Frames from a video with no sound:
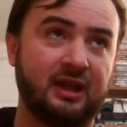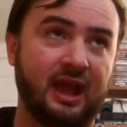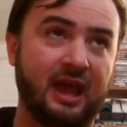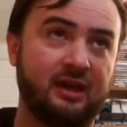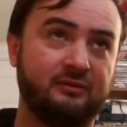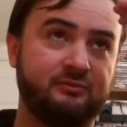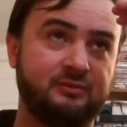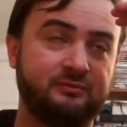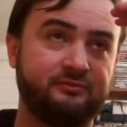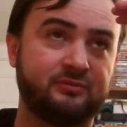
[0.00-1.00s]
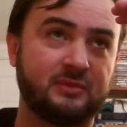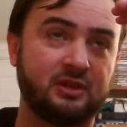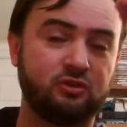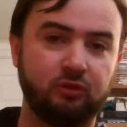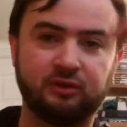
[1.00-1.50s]
have
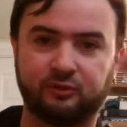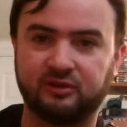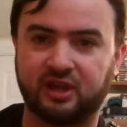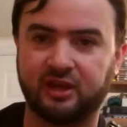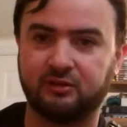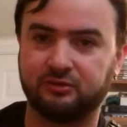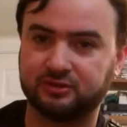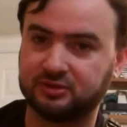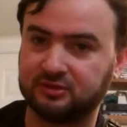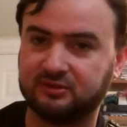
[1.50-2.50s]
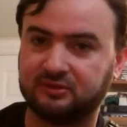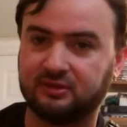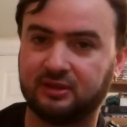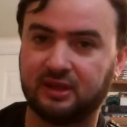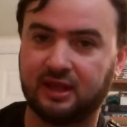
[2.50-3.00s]
two different titles
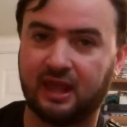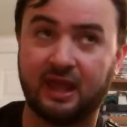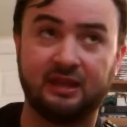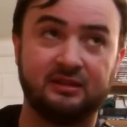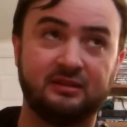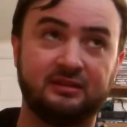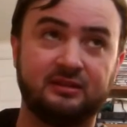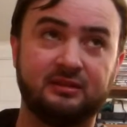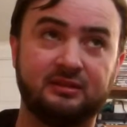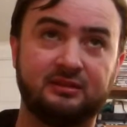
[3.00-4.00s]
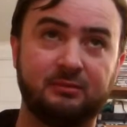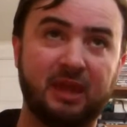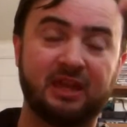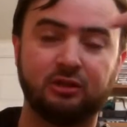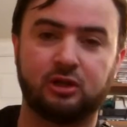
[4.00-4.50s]
and to
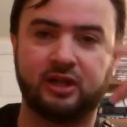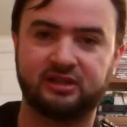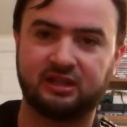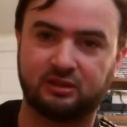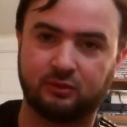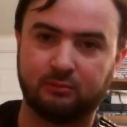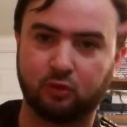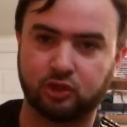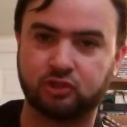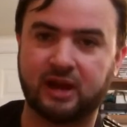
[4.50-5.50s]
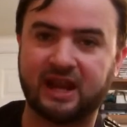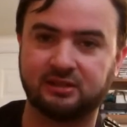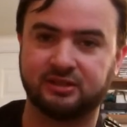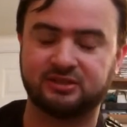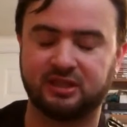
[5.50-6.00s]
make it look like that there were more track
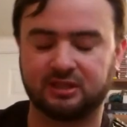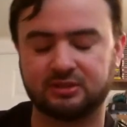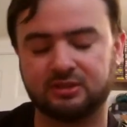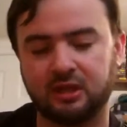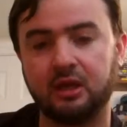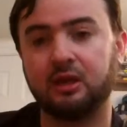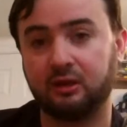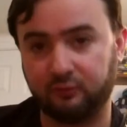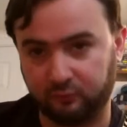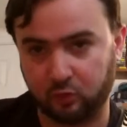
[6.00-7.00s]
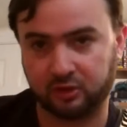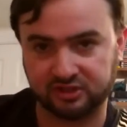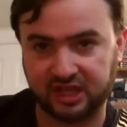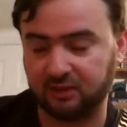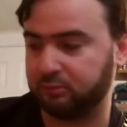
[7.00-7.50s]
listings. For
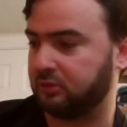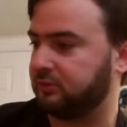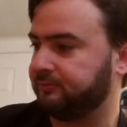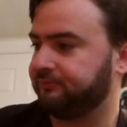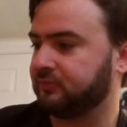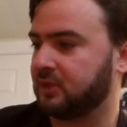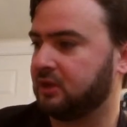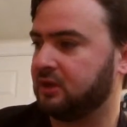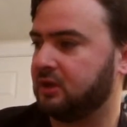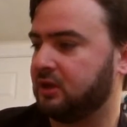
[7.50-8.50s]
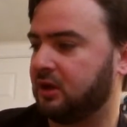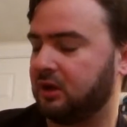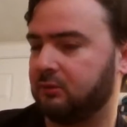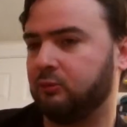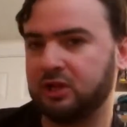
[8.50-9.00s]
example,
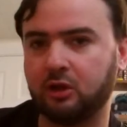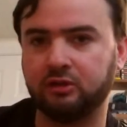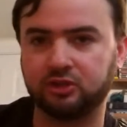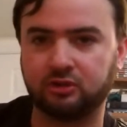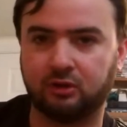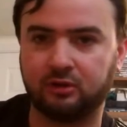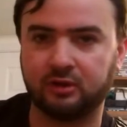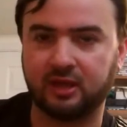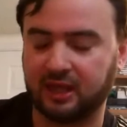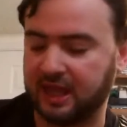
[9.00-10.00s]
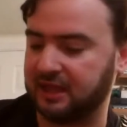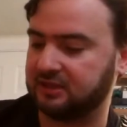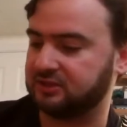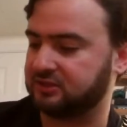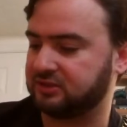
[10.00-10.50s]
we know the song
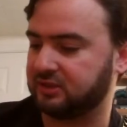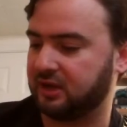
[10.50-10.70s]
as